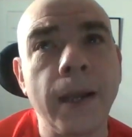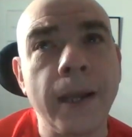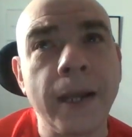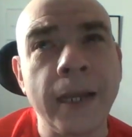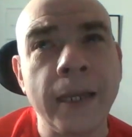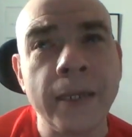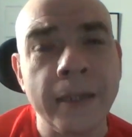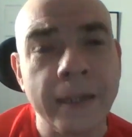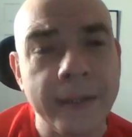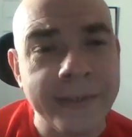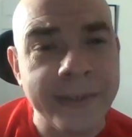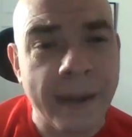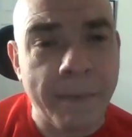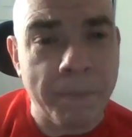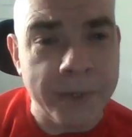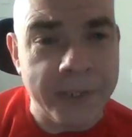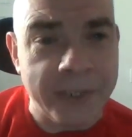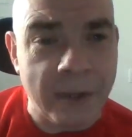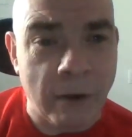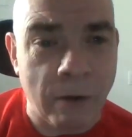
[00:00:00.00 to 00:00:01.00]
in this
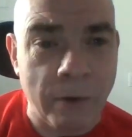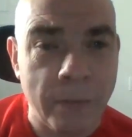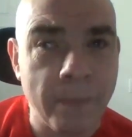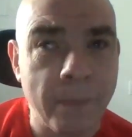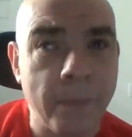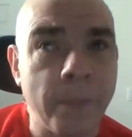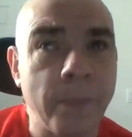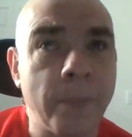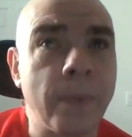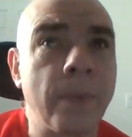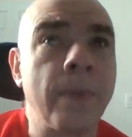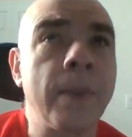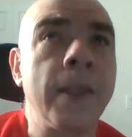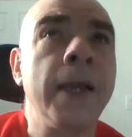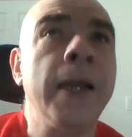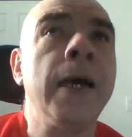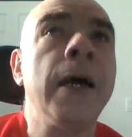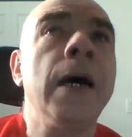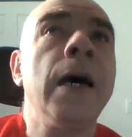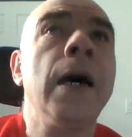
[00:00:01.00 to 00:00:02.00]
episode,
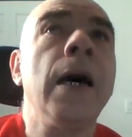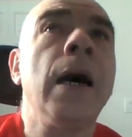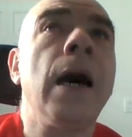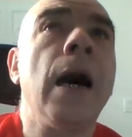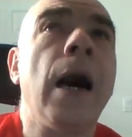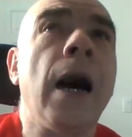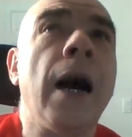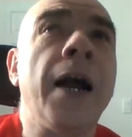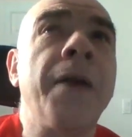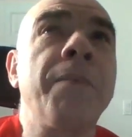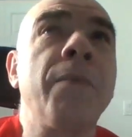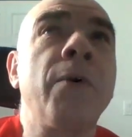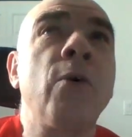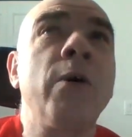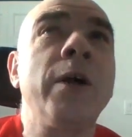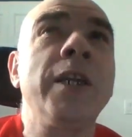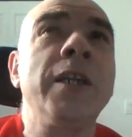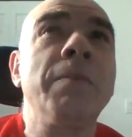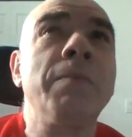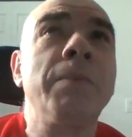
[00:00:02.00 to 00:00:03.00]
I'm
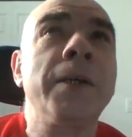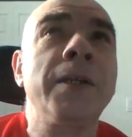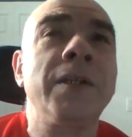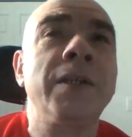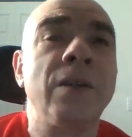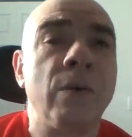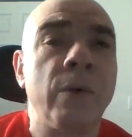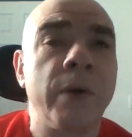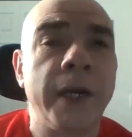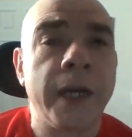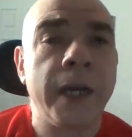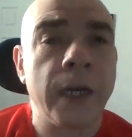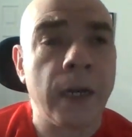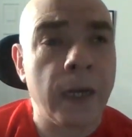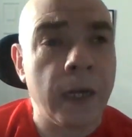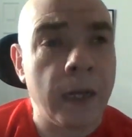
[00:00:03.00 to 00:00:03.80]
going to be doing